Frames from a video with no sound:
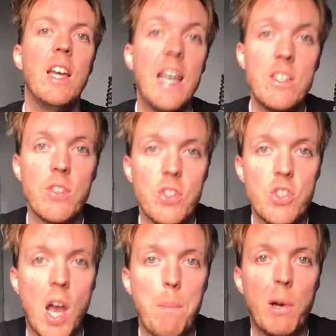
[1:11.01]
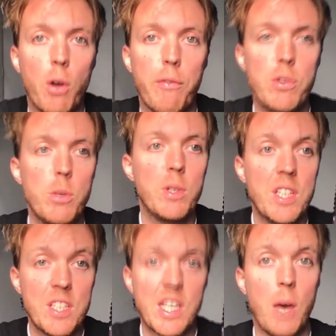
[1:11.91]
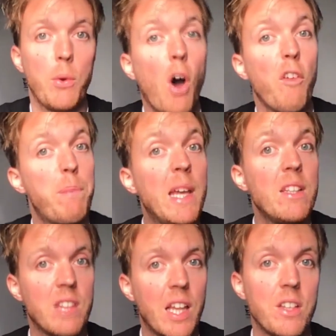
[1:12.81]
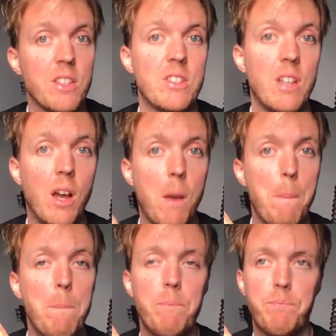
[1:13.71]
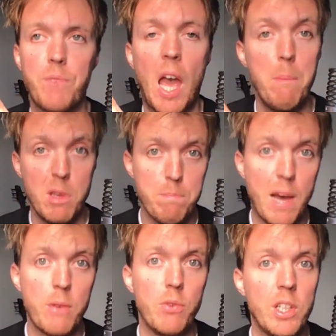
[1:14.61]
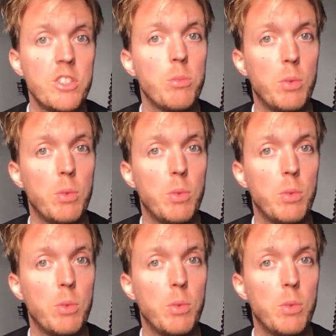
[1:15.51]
into the chat by offering you a discount off Pete's latest ambient pad release,